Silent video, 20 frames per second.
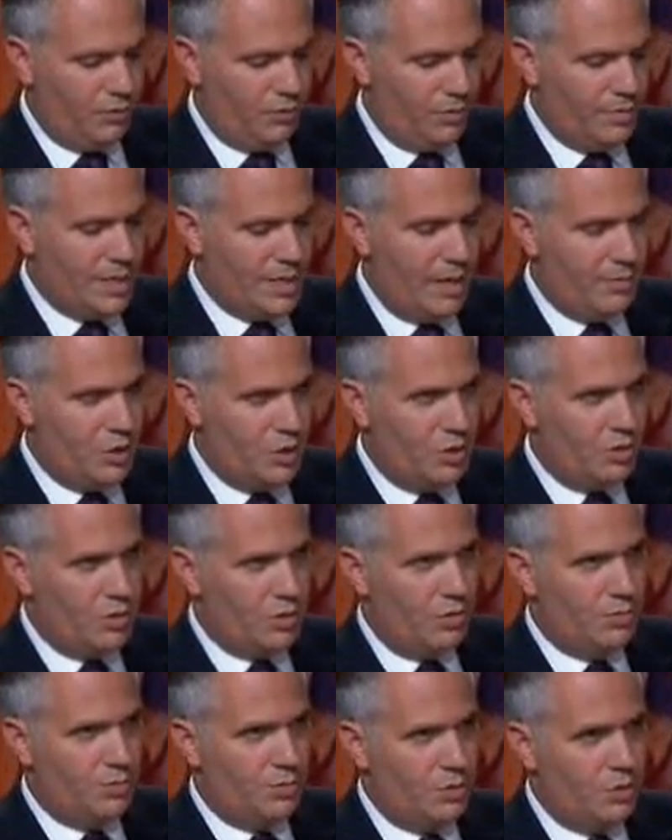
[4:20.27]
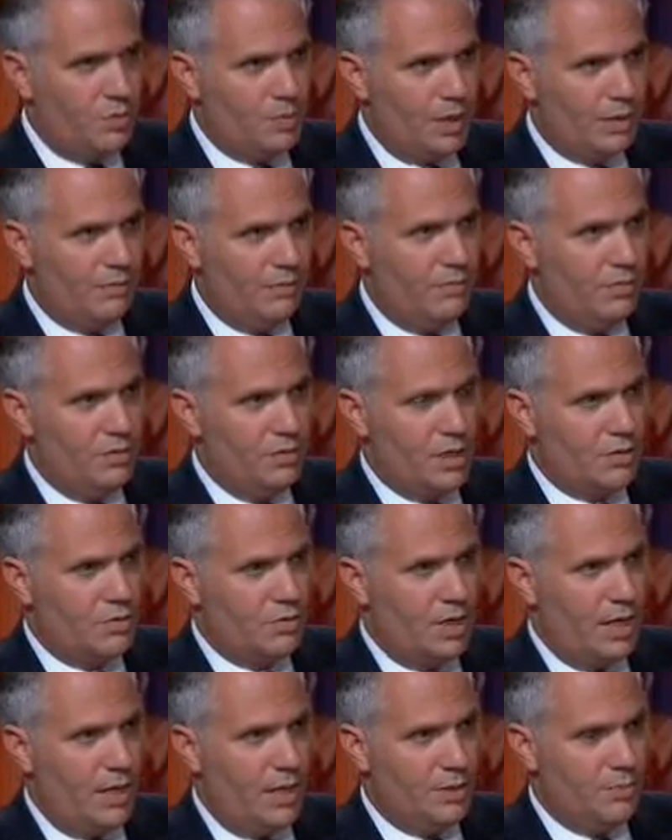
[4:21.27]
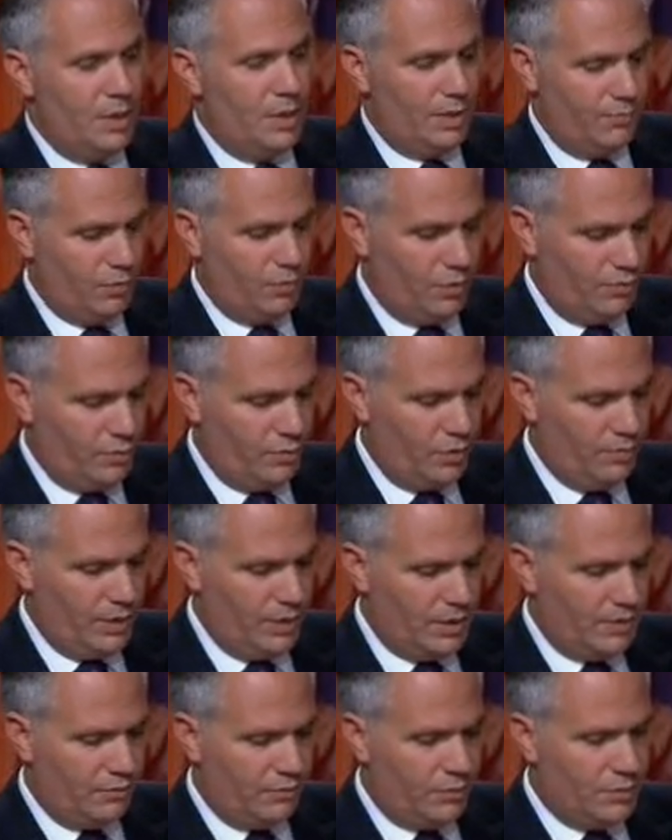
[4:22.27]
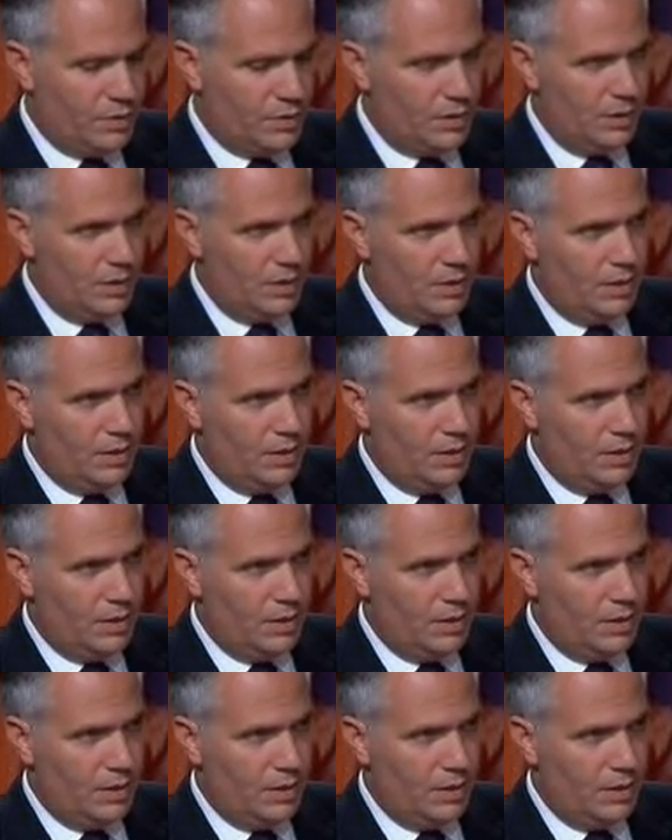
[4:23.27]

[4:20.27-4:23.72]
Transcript: from a damage control perspective, those extra hands make a very, very big difference.